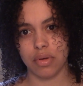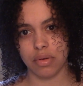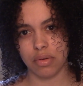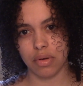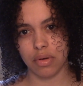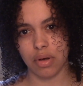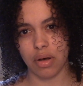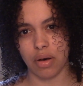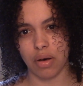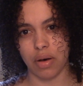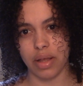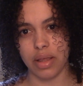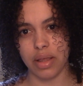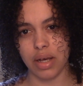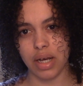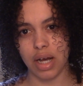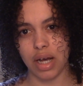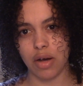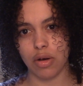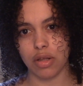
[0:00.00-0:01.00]
oh, I
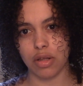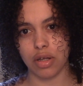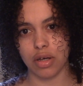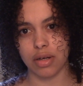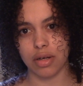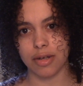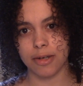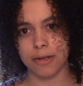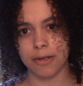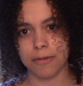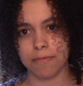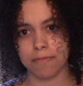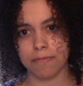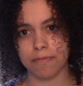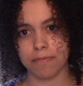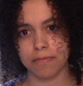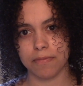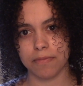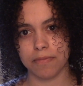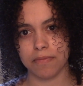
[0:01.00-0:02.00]
think I would look
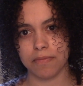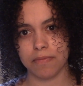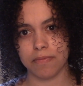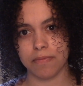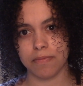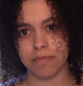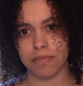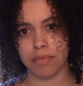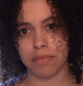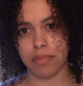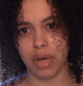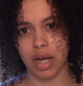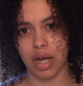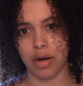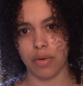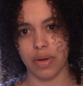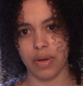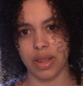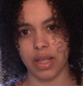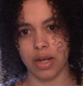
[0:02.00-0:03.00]

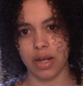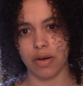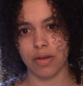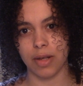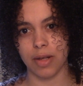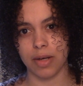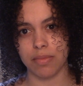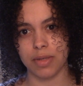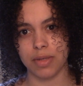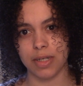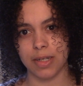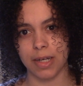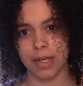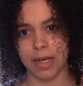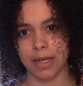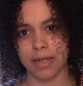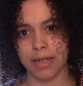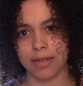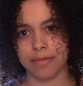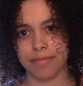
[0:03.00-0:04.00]
better with thinner lips, like